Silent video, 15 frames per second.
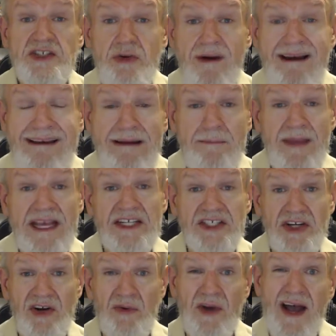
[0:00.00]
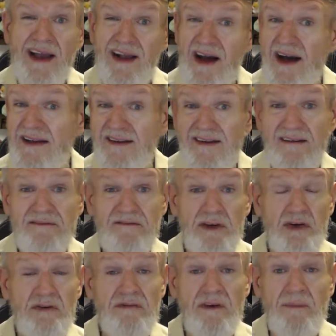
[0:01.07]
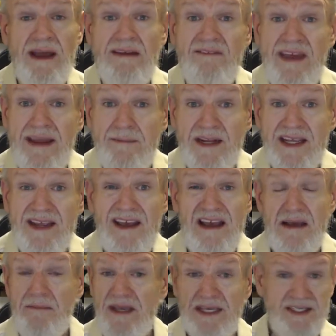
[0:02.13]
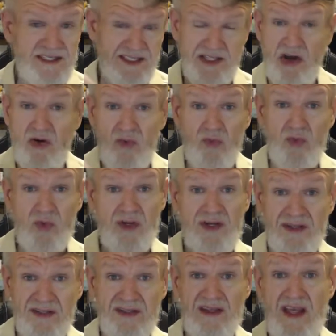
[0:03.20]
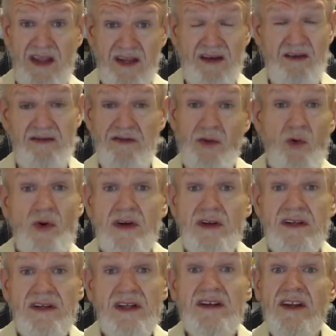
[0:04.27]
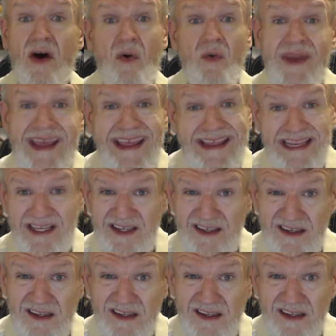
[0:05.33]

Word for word: try and make sure I got enough food for my family because no one can afford to donate.